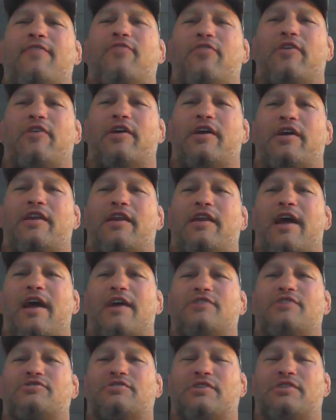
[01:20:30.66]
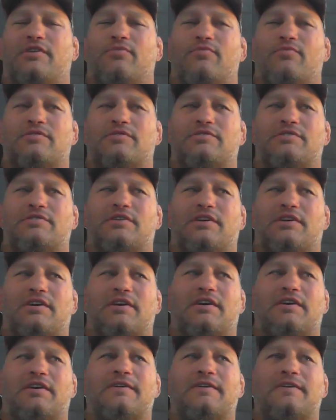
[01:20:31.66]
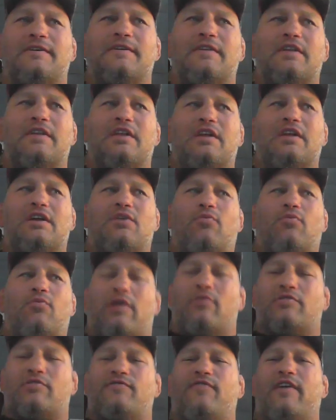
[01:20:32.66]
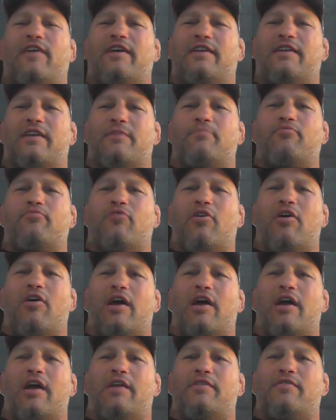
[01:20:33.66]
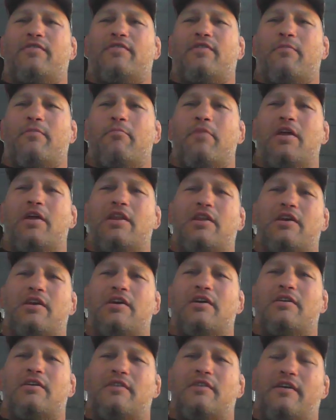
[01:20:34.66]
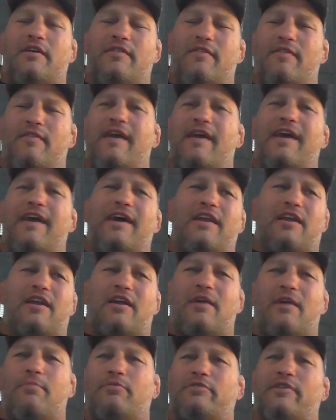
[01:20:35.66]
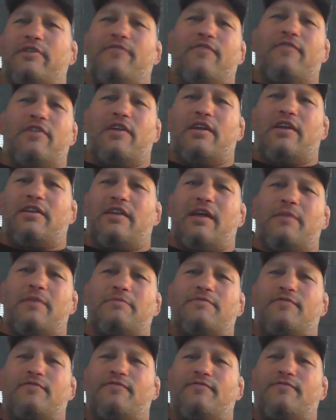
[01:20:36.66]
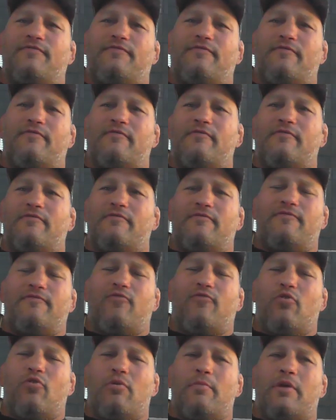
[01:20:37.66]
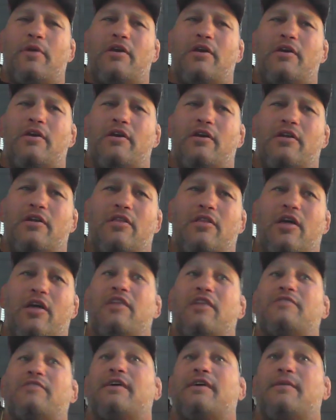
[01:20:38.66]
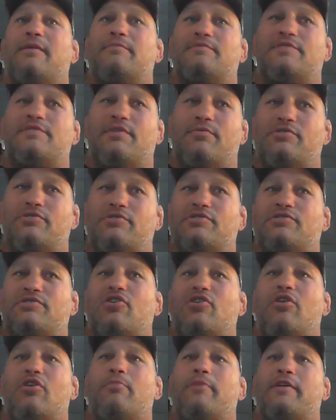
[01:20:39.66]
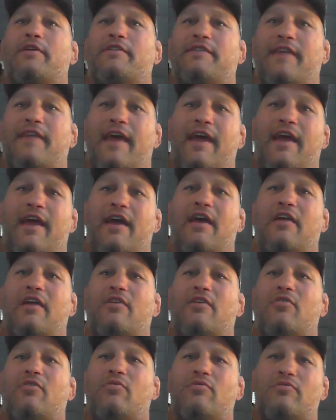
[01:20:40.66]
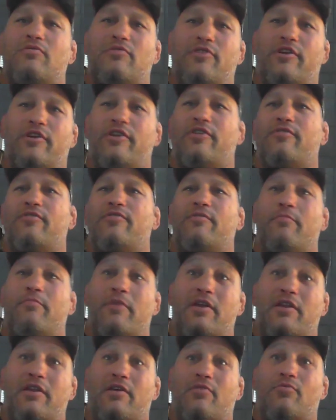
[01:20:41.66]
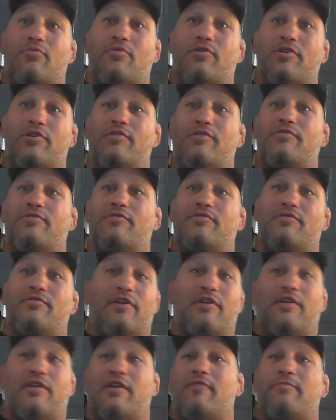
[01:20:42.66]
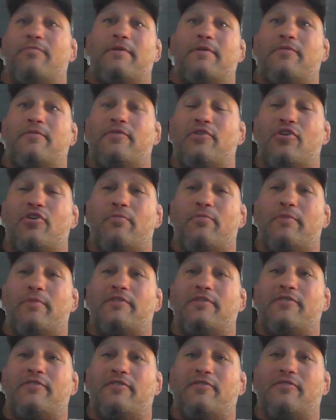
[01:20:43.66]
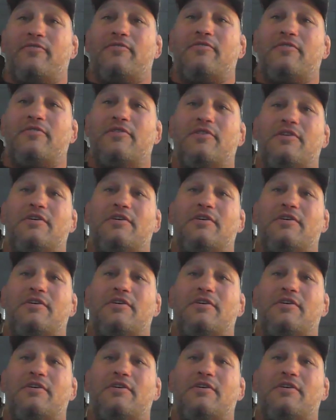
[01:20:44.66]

Athlete actually was when I was fighting in Pride, the media, and they had a couple different nicknames for me. A lot of times they would just call me Dan, the media would, and everybody would know me too.